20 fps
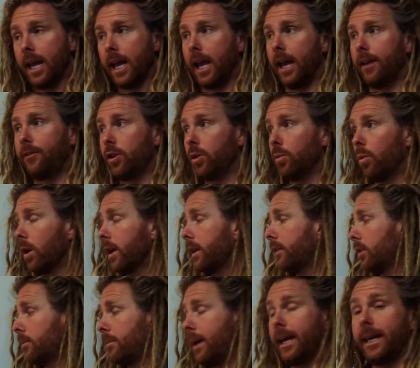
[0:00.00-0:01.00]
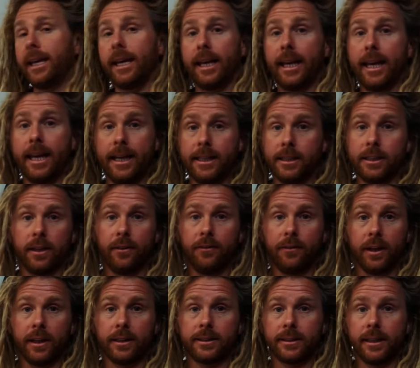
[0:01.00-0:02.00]
If you wanted to make it easy
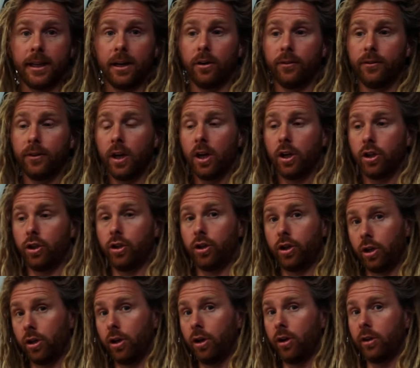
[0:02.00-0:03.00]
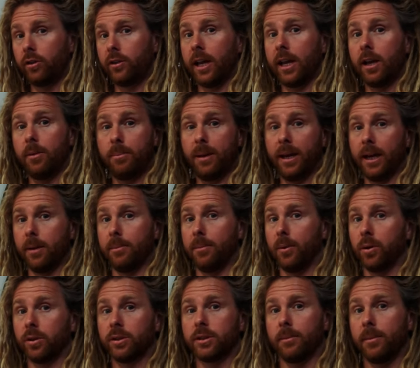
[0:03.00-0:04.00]
for yourself, you could get a bigger
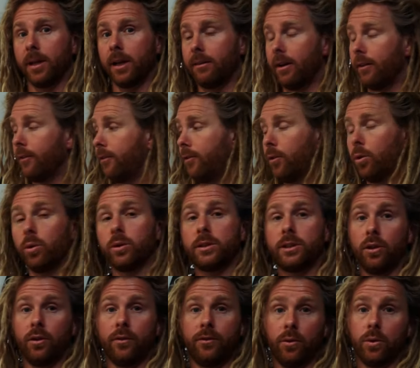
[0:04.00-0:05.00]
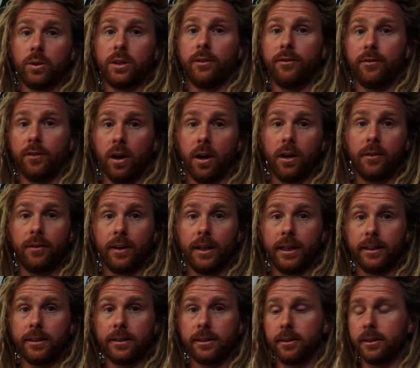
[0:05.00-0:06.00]
board, something around 40 or 45
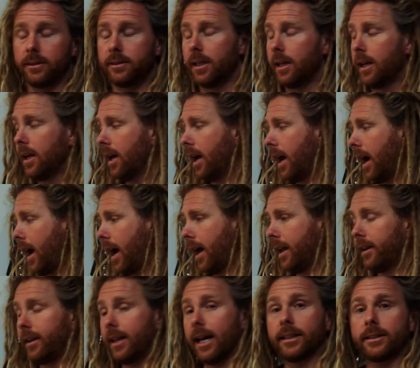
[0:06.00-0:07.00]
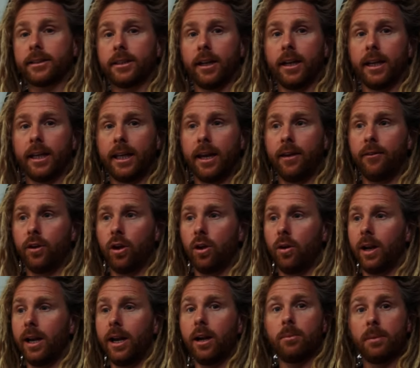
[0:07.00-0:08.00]
litres, and that's going to give
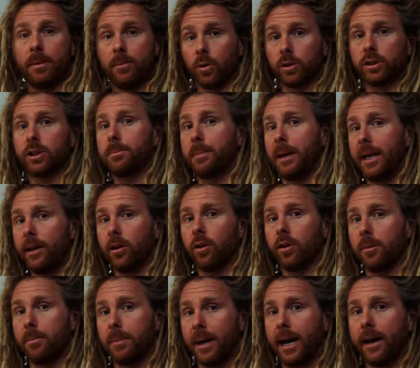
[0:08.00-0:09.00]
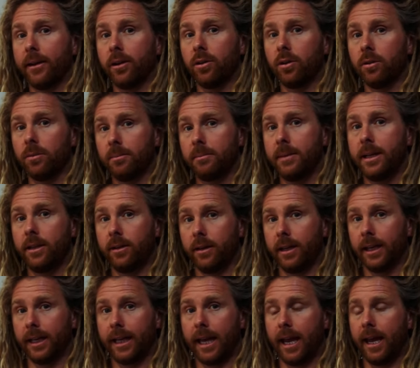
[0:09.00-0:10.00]
you a little bit more speed on the paddle, mean you
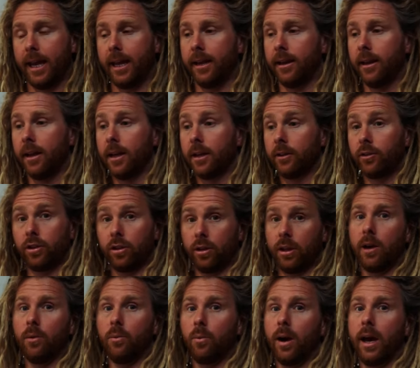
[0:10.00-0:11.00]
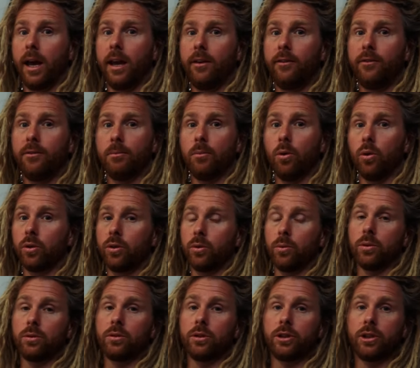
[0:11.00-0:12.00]
can get in to that wave more
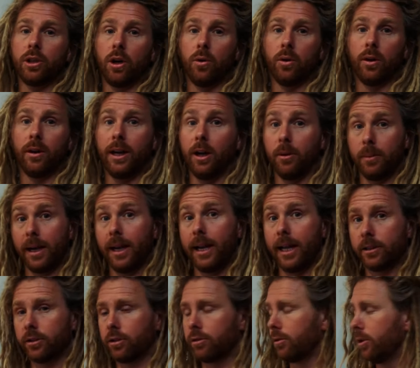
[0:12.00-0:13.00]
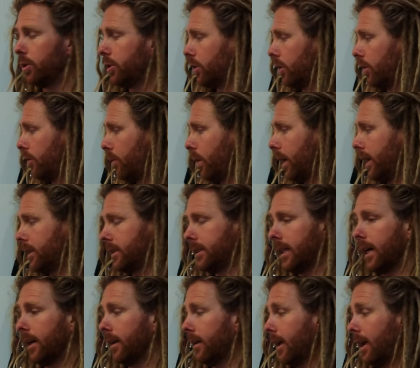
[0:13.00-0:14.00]
towards the shoulder, a little bit less crucial of where you
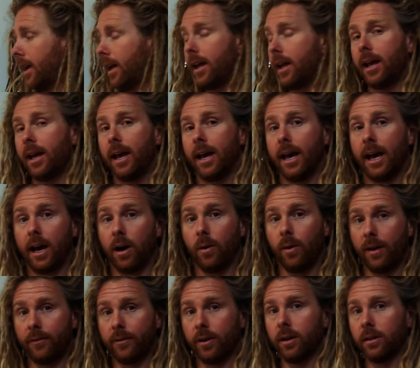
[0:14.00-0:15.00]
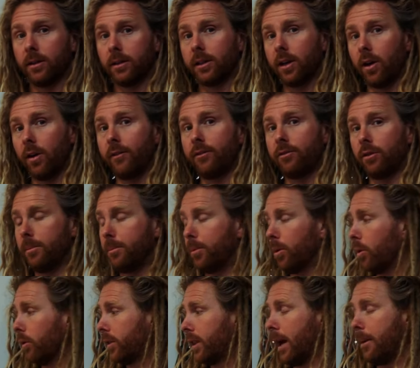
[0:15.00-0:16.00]
stand. However, going for a
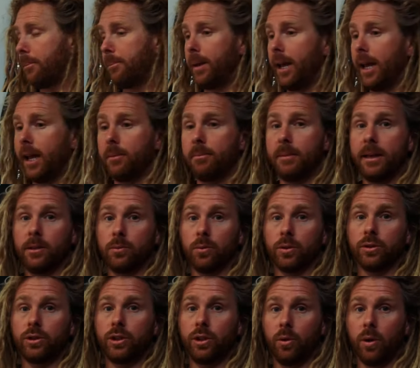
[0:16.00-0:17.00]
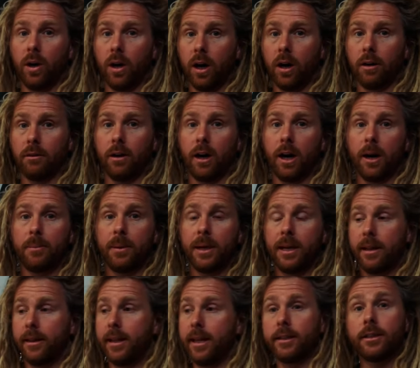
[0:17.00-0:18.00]
board that big means once you are up,
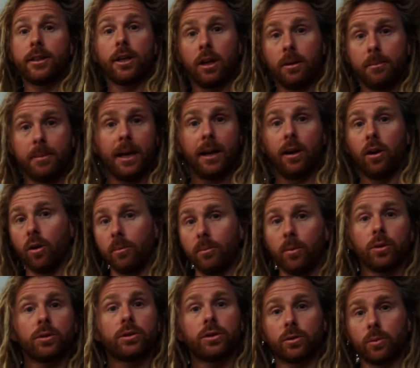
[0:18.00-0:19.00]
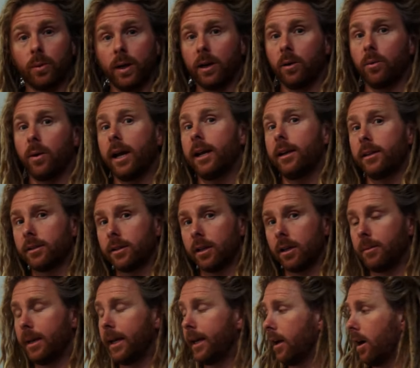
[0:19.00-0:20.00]
there's going to be a lot more swing weight. It's going
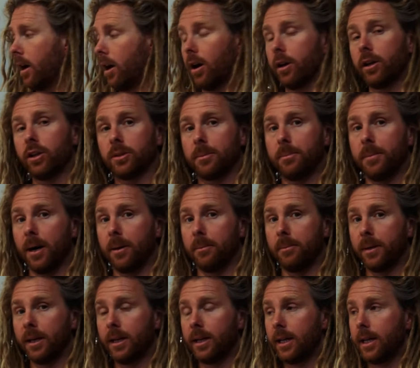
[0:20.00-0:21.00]
to make it harder to pump.